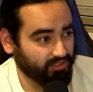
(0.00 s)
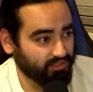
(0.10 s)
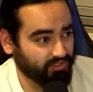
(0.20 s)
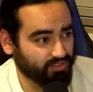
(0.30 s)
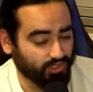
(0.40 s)

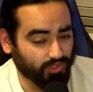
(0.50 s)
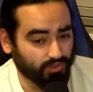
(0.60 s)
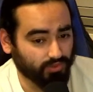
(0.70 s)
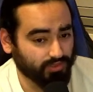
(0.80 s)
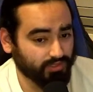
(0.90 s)

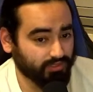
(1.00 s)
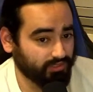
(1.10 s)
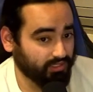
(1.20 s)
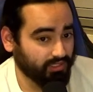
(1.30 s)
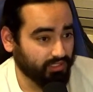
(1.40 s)
So
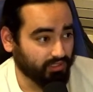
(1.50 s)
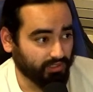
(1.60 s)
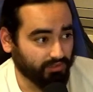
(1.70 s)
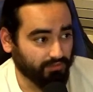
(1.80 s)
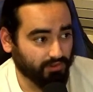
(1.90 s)

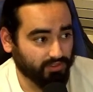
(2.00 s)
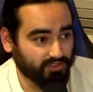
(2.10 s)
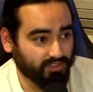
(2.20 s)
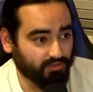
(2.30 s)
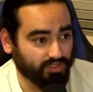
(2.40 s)
looking forward to
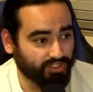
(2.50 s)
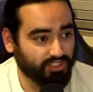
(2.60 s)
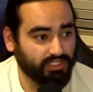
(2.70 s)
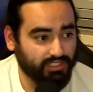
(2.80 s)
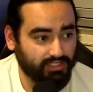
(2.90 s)
see what she
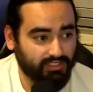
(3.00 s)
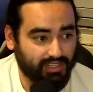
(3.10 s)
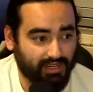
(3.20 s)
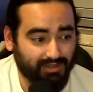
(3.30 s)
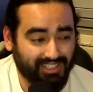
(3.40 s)
does.
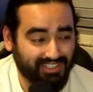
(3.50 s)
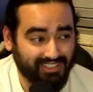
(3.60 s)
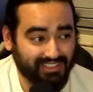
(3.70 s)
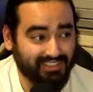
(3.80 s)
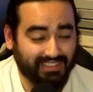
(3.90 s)
I would actually like
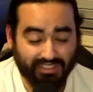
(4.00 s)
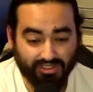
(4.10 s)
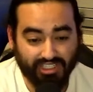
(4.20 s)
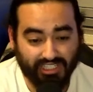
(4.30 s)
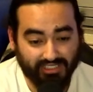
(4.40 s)
to see her
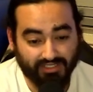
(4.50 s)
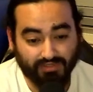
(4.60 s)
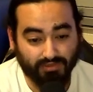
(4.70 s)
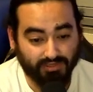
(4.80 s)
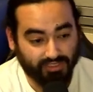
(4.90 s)
challenge for
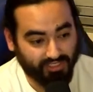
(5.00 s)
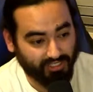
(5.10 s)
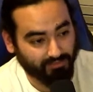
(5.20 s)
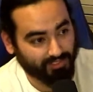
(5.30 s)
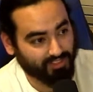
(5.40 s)
one of the
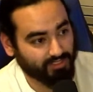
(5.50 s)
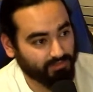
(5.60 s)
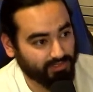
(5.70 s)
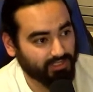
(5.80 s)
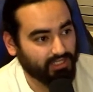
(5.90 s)

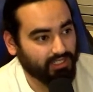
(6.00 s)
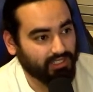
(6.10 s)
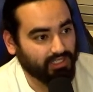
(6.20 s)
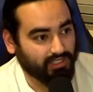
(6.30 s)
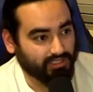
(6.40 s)
championships.
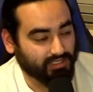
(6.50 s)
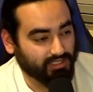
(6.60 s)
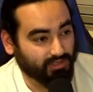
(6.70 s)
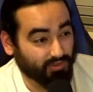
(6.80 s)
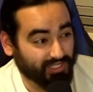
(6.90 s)
I
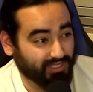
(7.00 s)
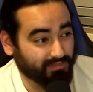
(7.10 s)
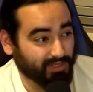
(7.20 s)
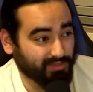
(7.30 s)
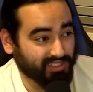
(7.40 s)
think we get
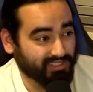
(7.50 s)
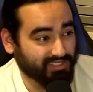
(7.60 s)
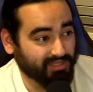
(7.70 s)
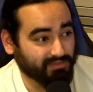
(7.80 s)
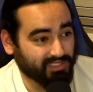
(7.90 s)
maybe a
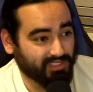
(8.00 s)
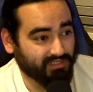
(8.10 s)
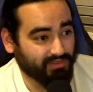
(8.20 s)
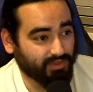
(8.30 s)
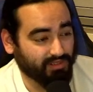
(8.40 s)
DMD
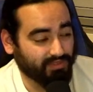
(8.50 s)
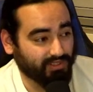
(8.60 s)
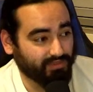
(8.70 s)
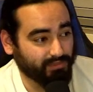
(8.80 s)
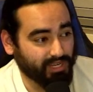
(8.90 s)
Red
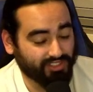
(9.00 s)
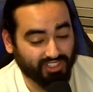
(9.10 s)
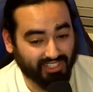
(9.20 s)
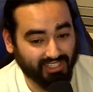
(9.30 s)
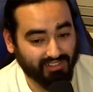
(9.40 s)
Velvet match
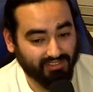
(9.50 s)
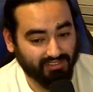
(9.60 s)
again.